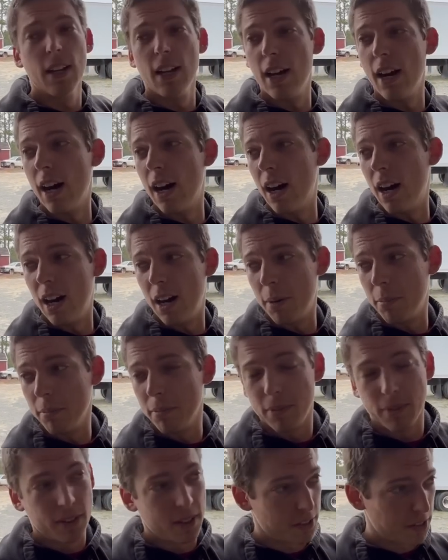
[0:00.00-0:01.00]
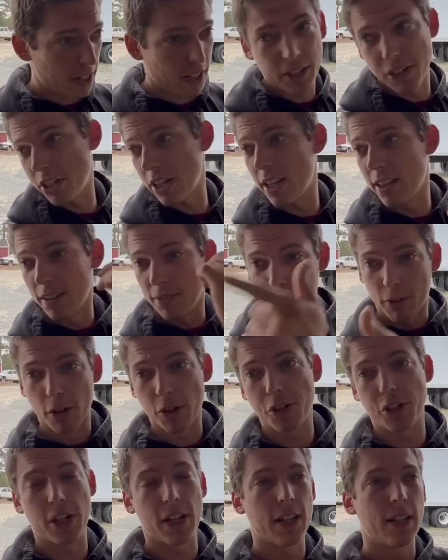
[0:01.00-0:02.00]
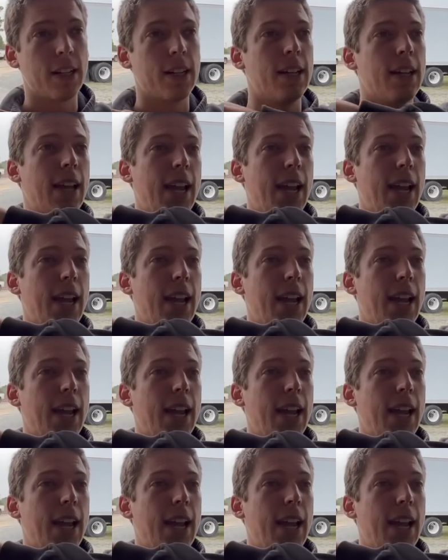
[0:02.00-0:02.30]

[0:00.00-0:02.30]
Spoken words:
the second gen, the first gen,